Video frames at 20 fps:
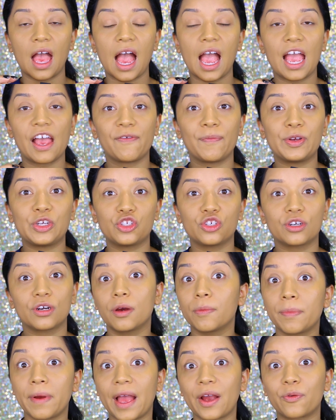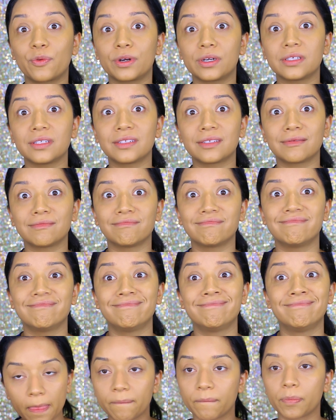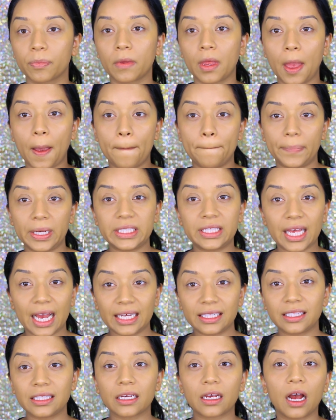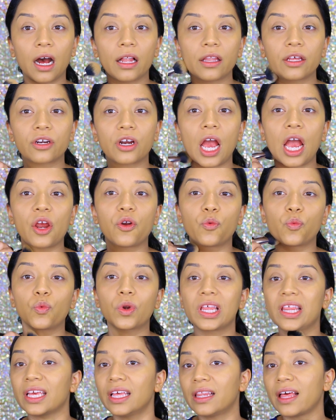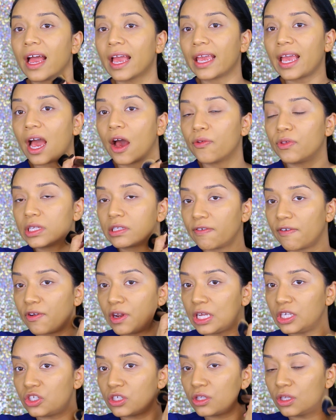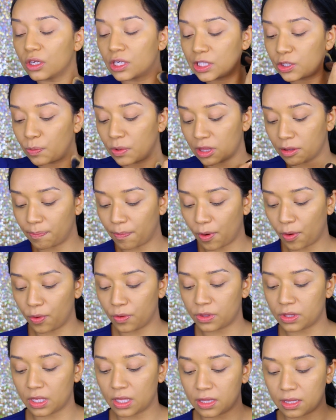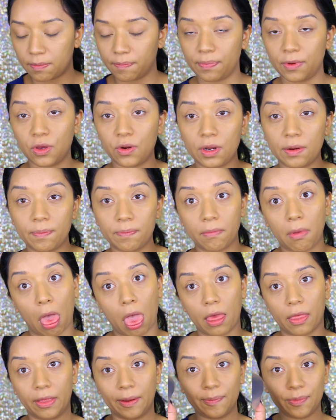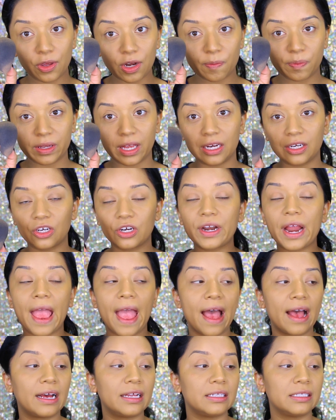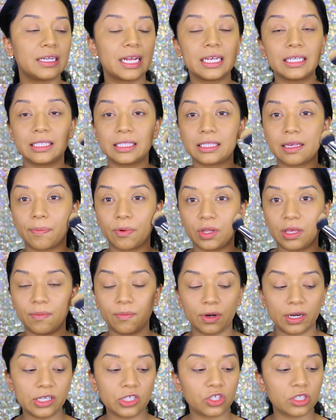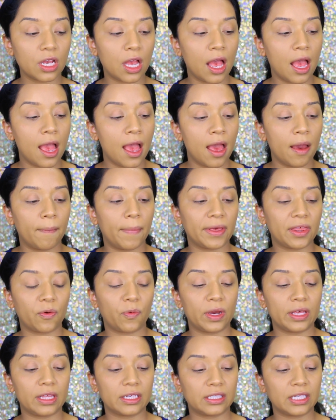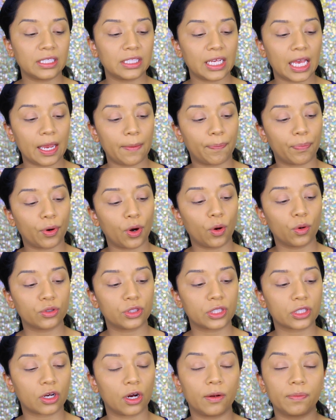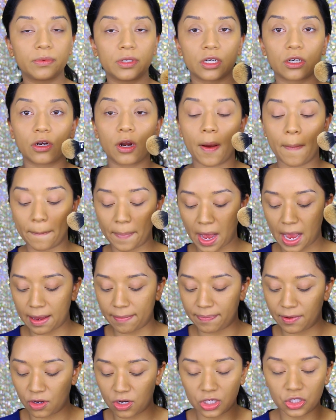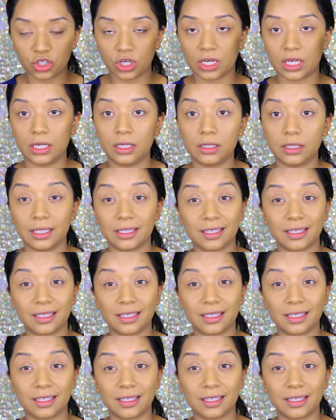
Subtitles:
I have my shirt on backwards. Besides the color, I really like how this foundation looks with both the beauty blender and a stippling brush. By the way, this is a Pro Sculptor by Beauty Junkies.